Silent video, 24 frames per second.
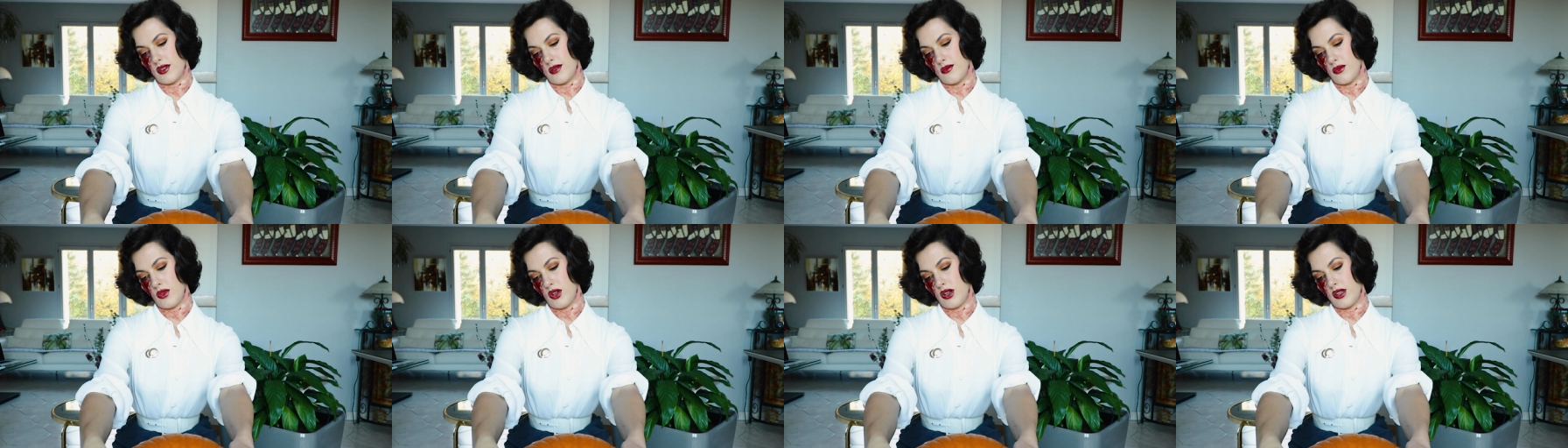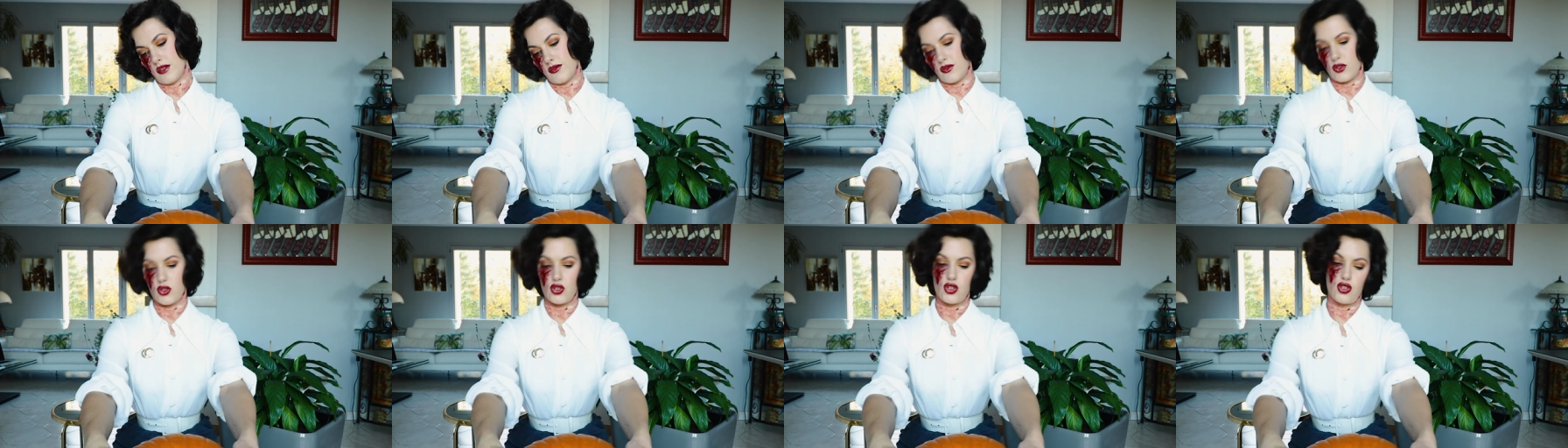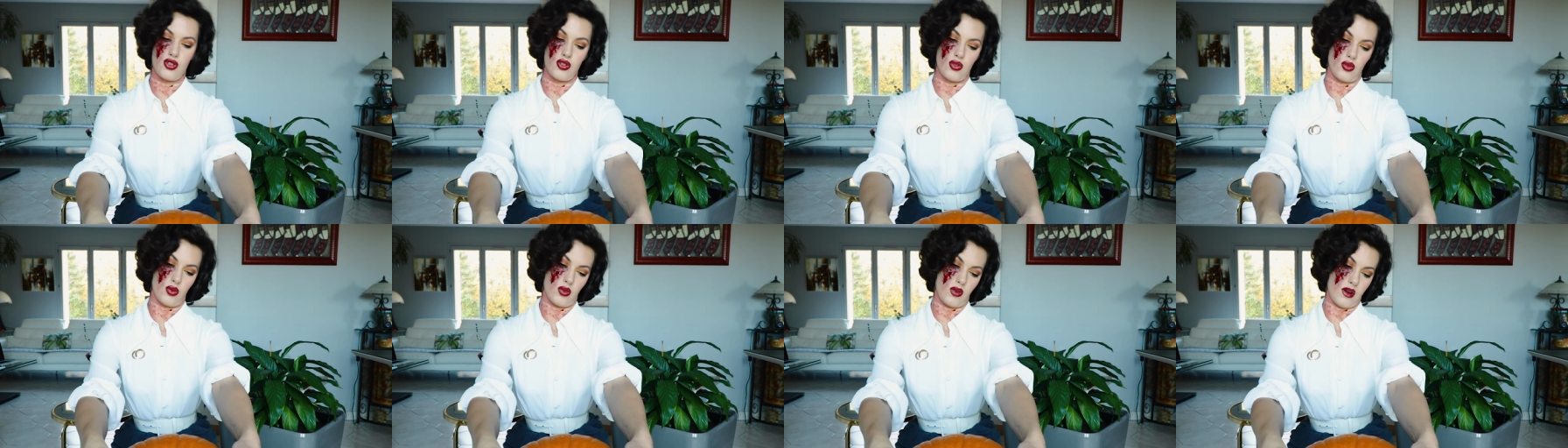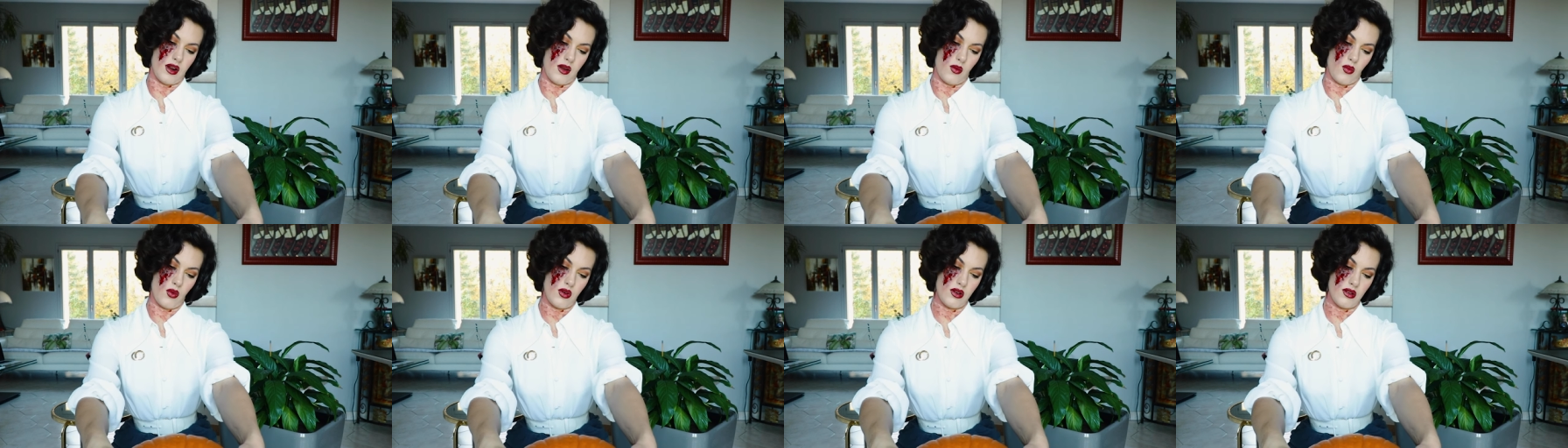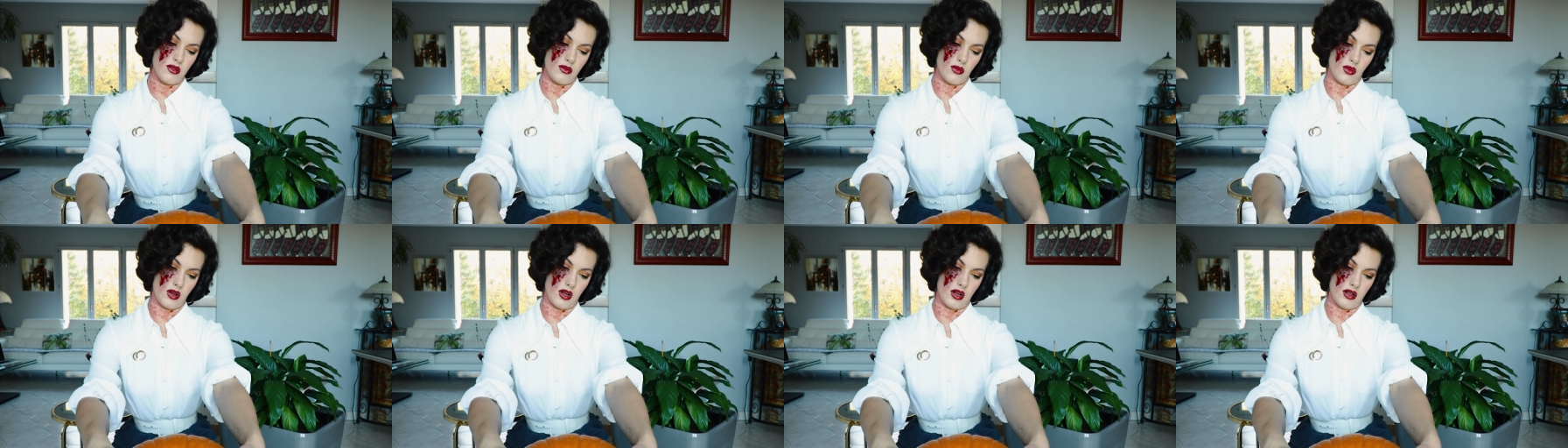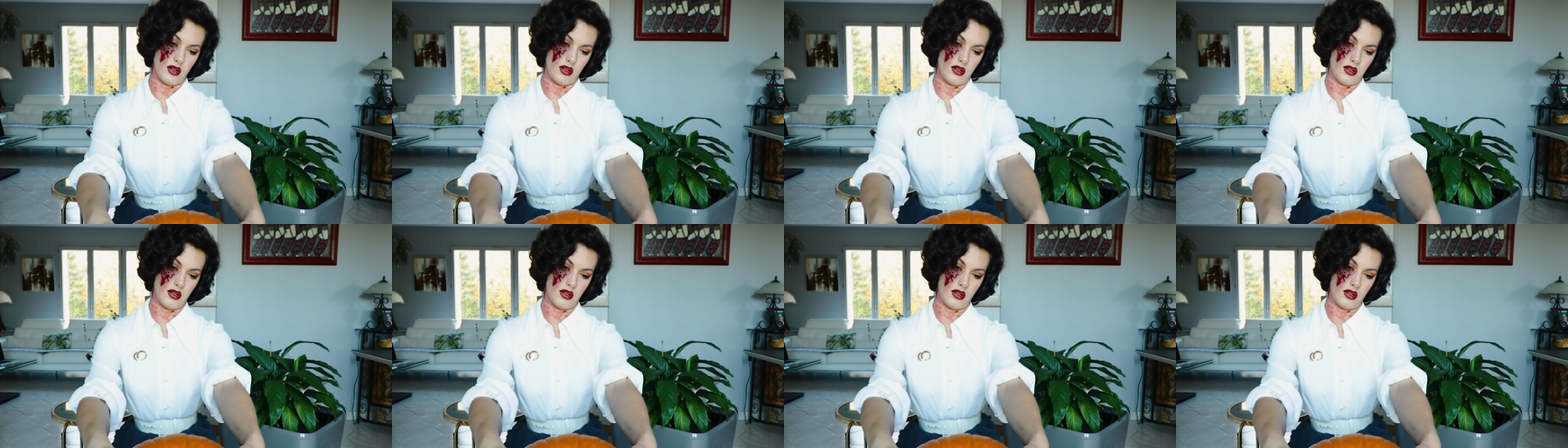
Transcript: I'm not even sure I want one.